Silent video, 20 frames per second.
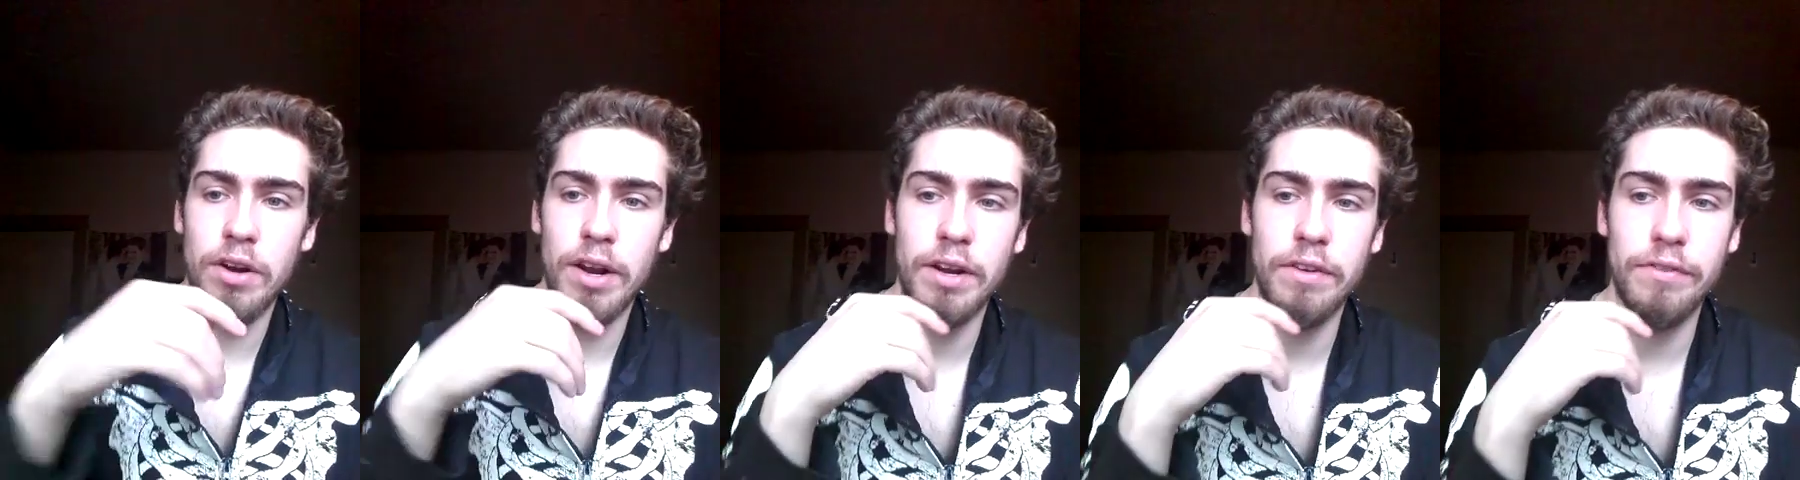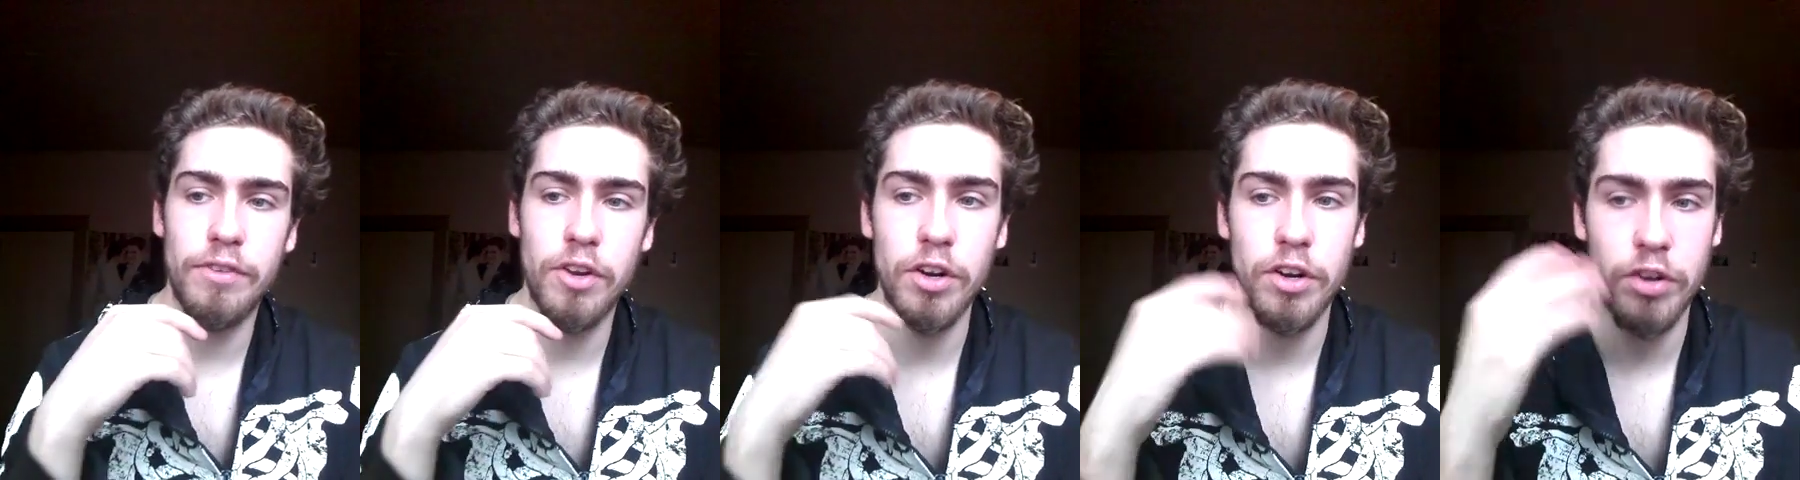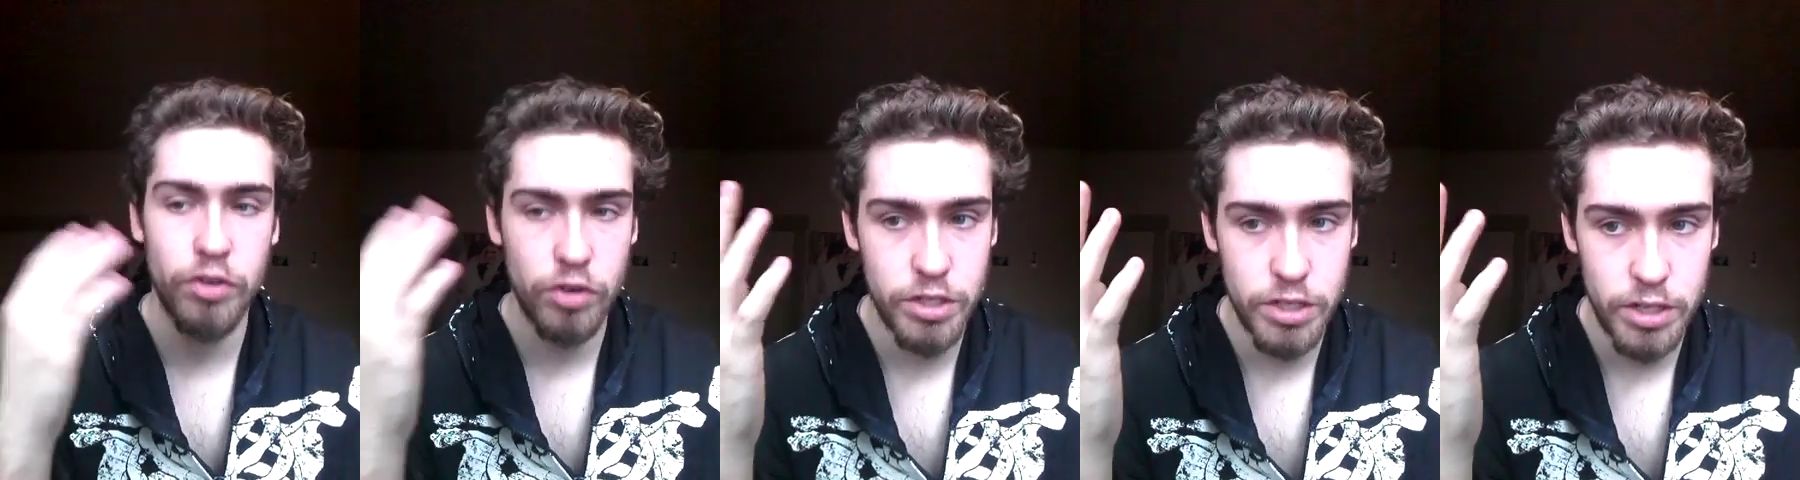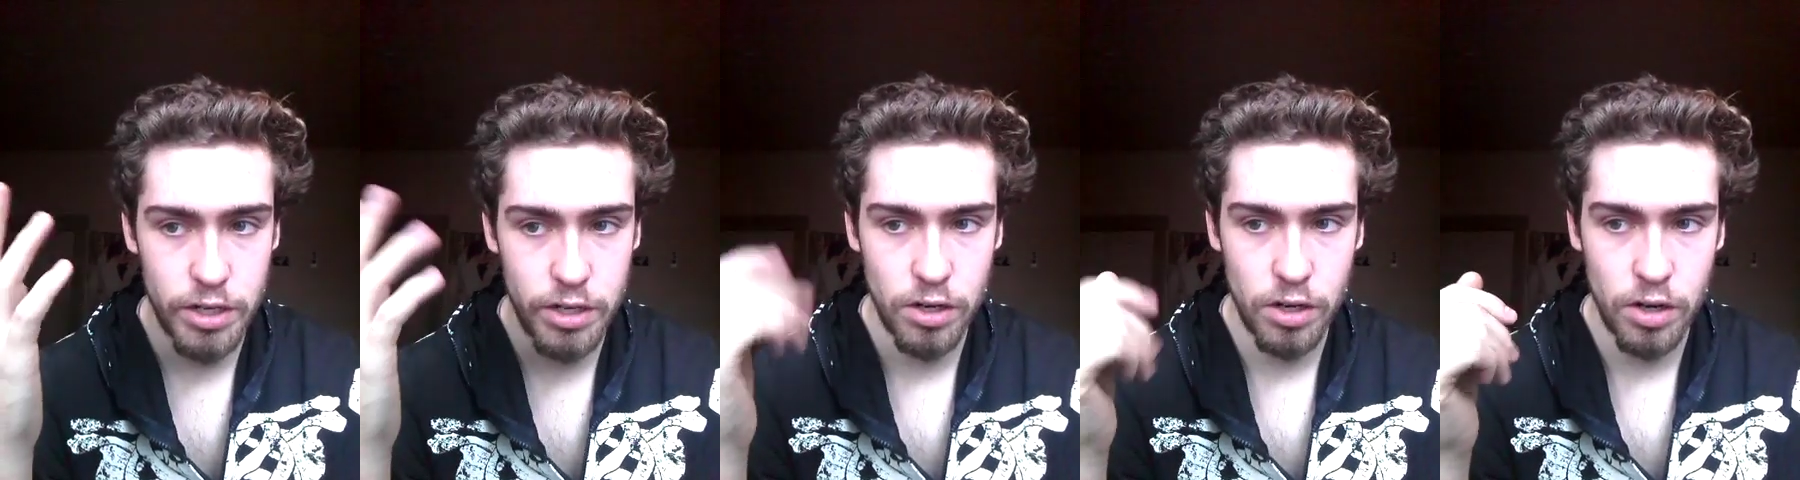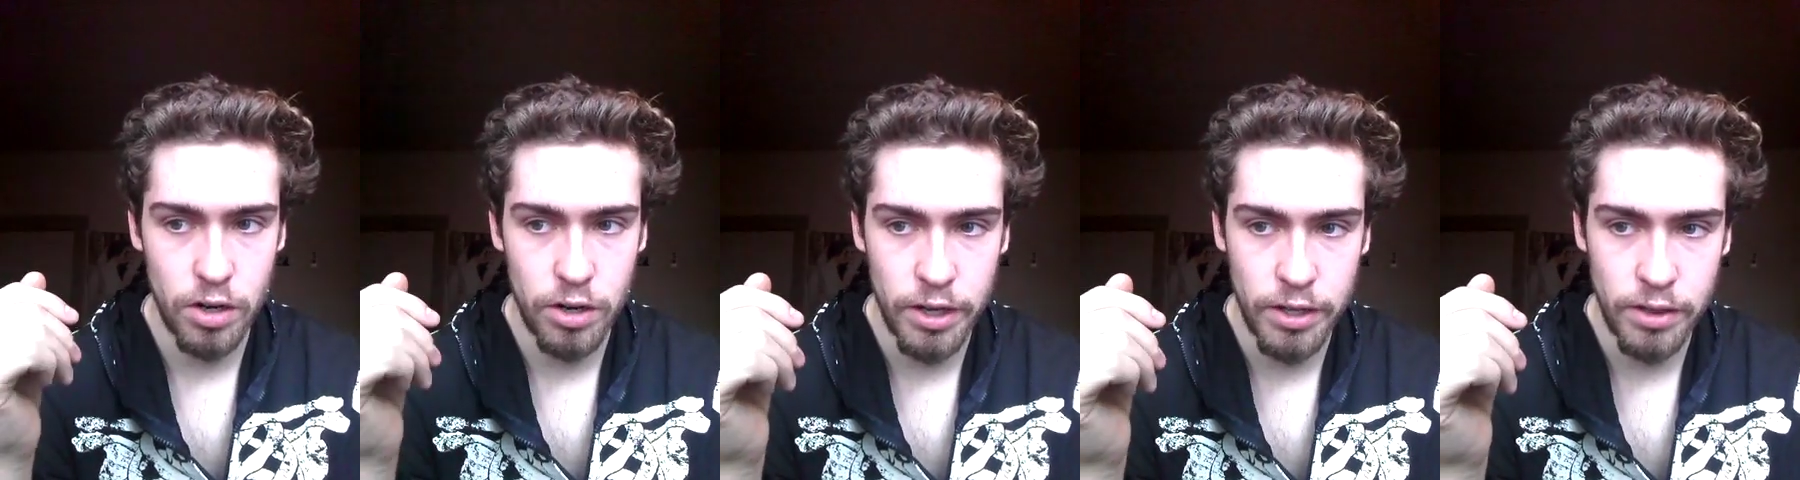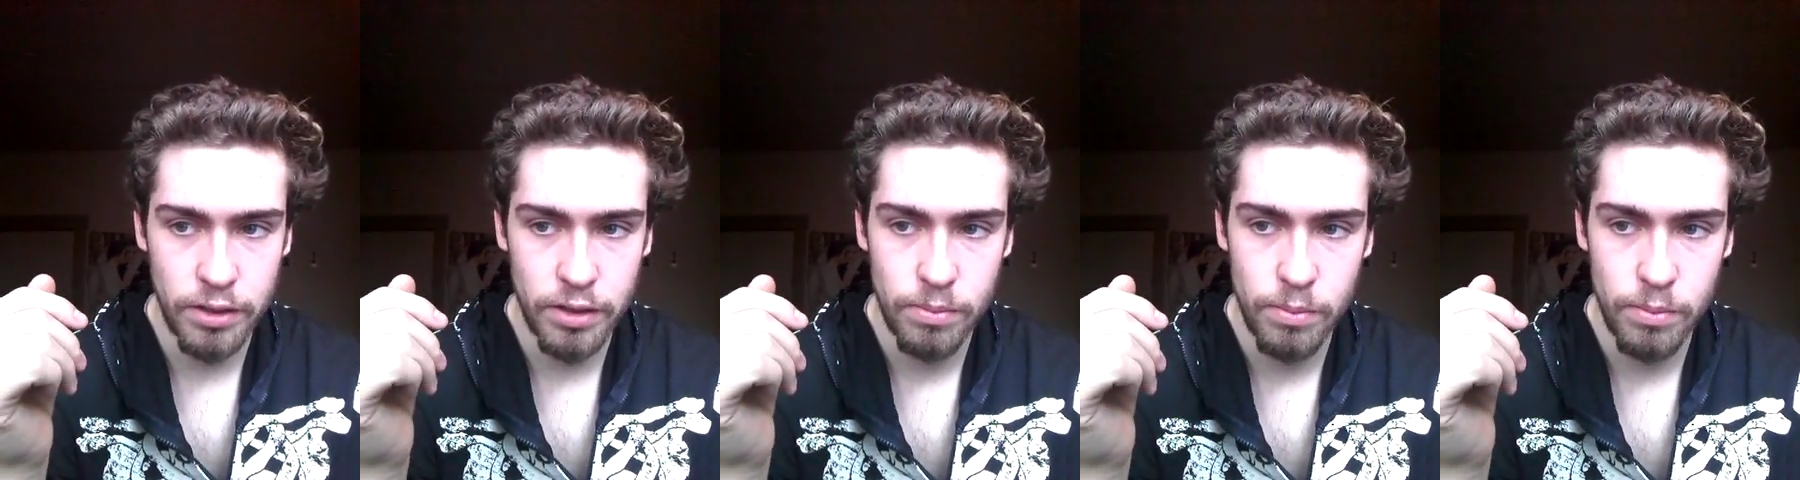and if you're interested in learning